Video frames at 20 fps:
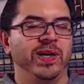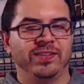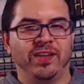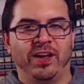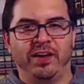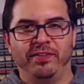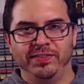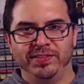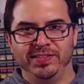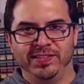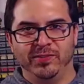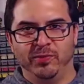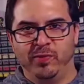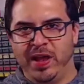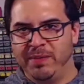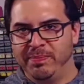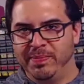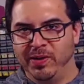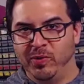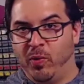office in
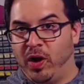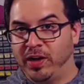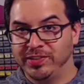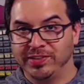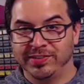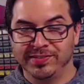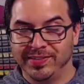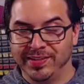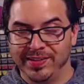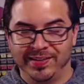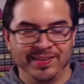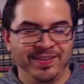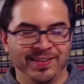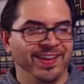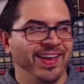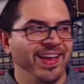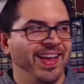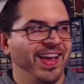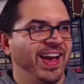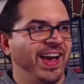Redmond, Washington.
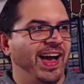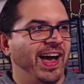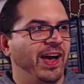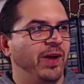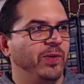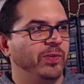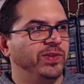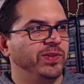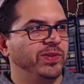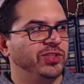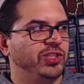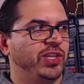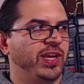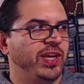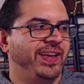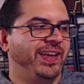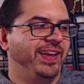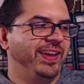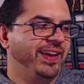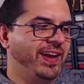I was
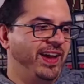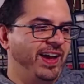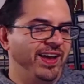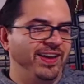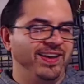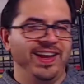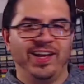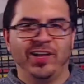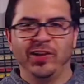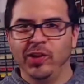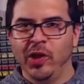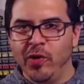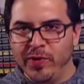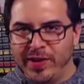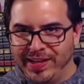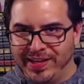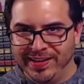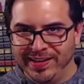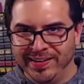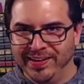checking
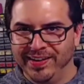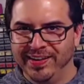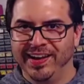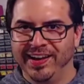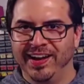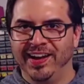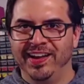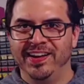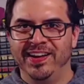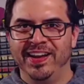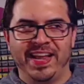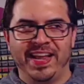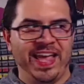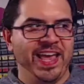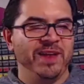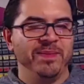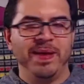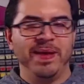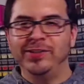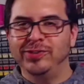Nickelodeon, Nick
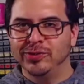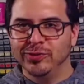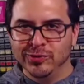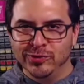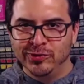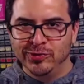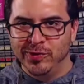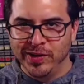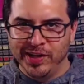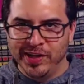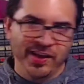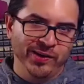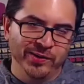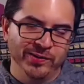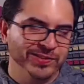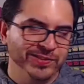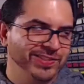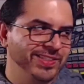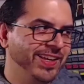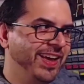Animation
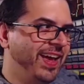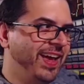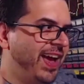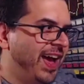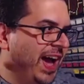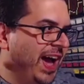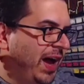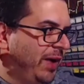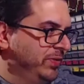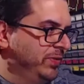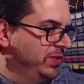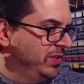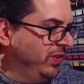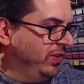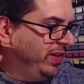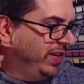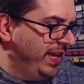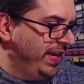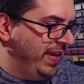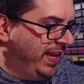Studios. I was
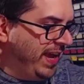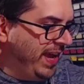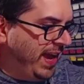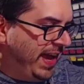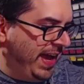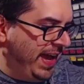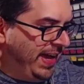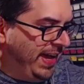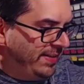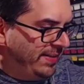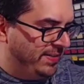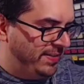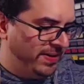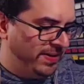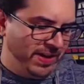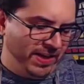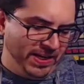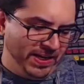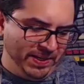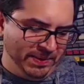looking at
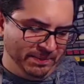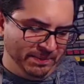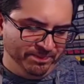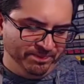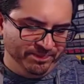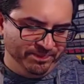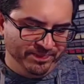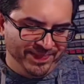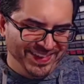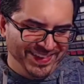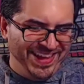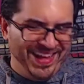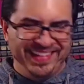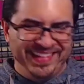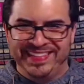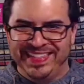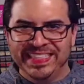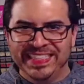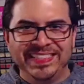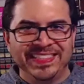
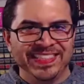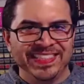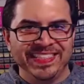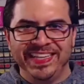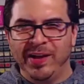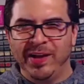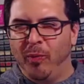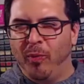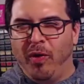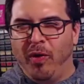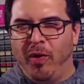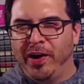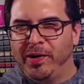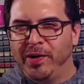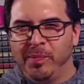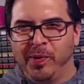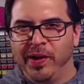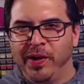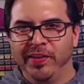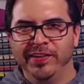Disney, at Warner
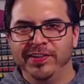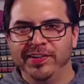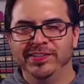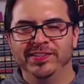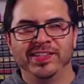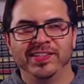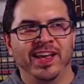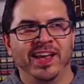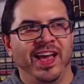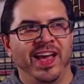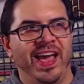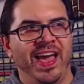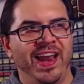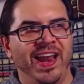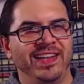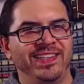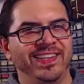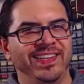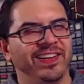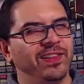Brothers, and
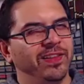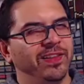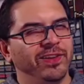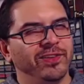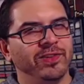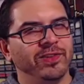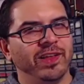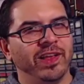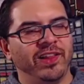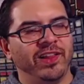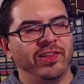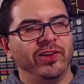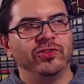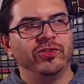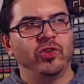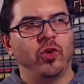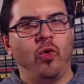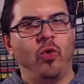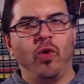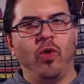I did a little
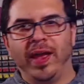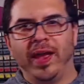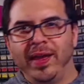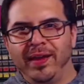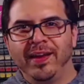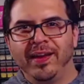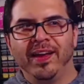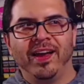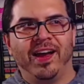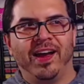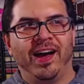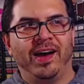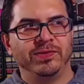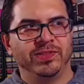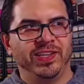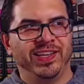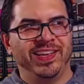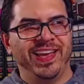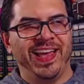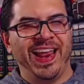toy. I was
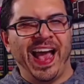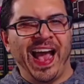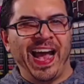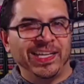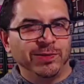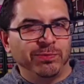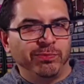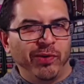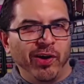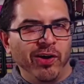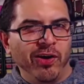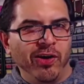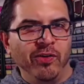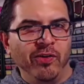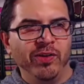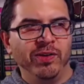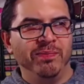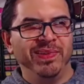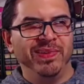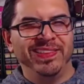looking at
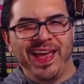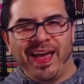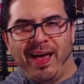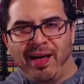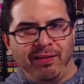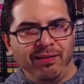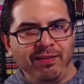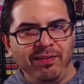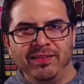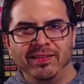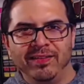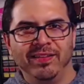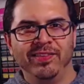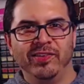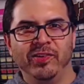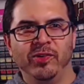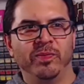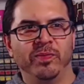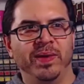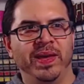Hasbro and Mattel a
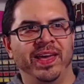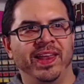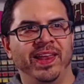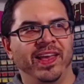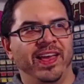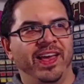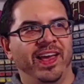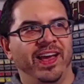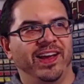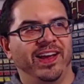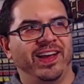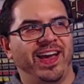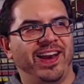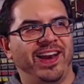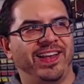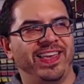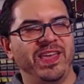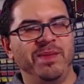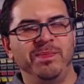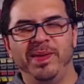little bit, kind
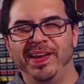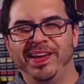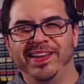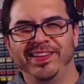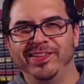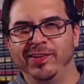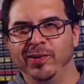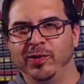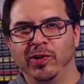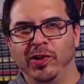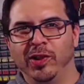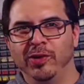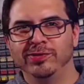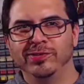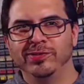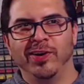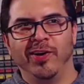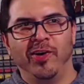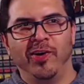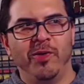of keeping it a little
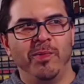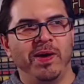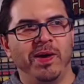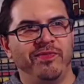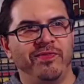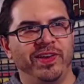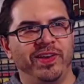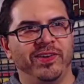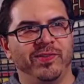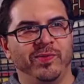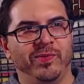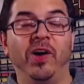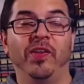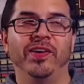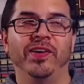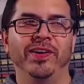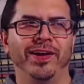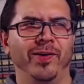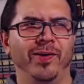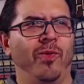close to home. I figured, well,
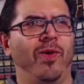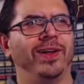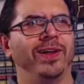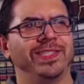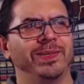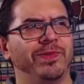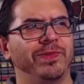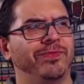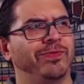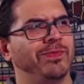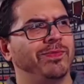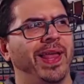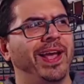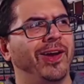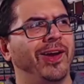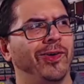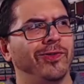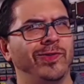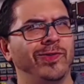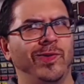they're going to want someone from
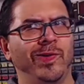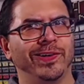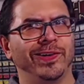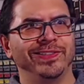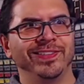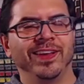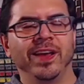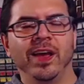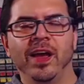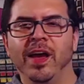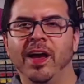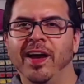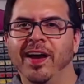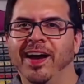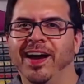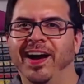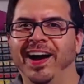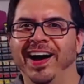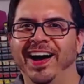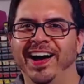Lego, of course.
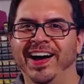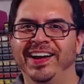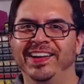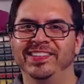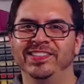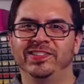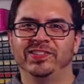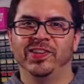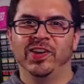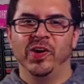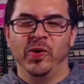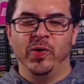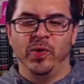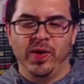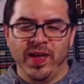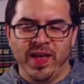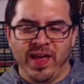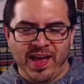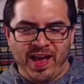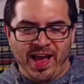So
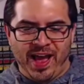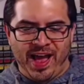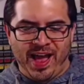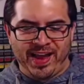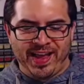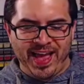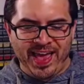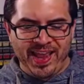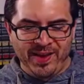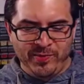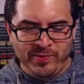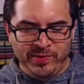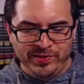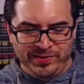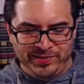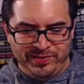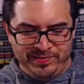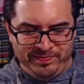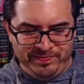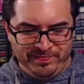I kind of was